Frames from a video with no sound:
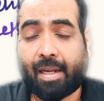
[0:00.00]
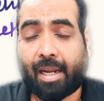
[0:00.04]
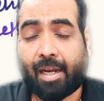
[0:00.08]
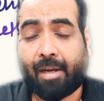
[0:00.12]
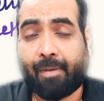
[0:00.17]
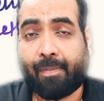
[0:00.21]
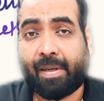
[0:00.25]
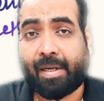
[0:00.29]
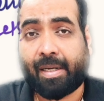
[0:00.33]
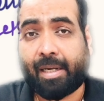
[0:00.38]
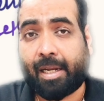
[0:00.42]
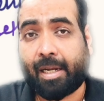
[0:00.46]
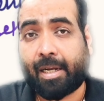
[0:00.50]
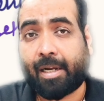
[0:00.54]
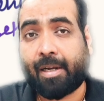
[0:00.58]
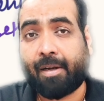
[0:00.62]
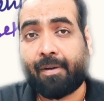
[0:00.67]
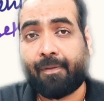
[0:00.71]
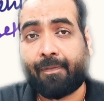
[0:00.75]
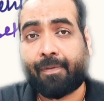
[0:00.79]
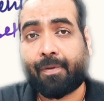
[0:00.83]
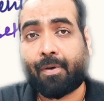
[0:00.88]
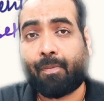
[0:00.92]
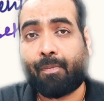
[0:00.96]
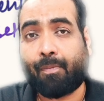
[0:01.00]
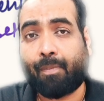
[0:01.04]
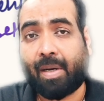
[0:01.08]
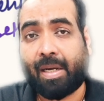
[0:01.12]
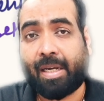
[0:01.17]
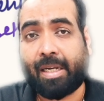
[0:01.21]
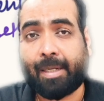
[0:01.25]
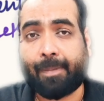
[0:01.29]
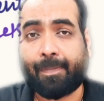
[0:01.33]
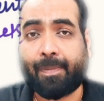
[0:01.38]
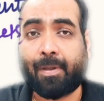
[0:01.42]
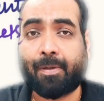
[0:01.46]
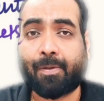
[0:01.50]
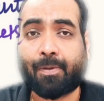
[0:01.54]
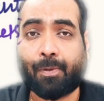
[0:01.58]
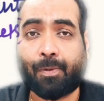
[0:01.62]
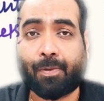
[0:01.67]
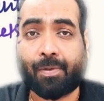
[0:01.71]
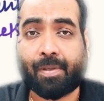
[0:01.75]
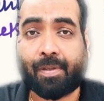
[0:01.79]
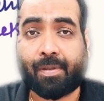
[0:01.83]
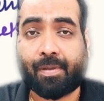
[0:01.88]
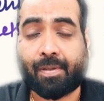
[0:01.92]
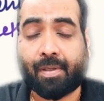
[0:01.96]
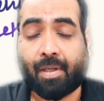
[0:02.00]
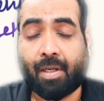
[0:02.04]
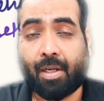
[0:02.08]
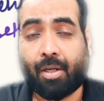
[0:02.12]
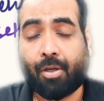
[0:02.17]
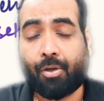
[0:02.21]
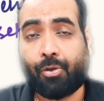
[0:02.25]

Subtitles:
can be taken from multiple sources.